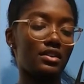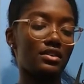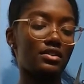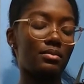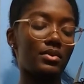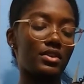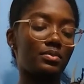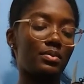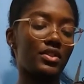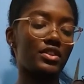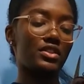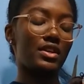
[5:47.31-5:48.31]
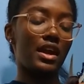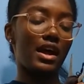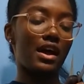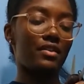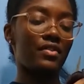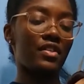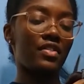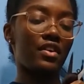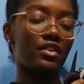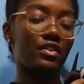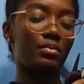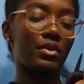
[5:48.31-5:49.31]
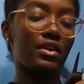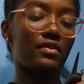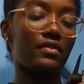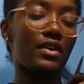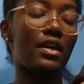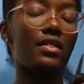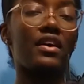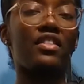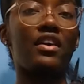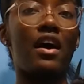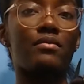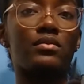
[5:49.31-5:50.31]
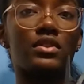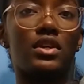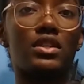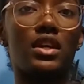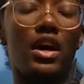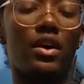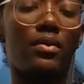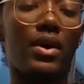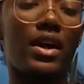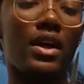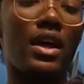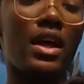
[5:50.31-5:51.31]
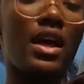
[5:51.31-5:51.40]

So I'm gonna split this in half, and then the other half I'm just gonna tie away.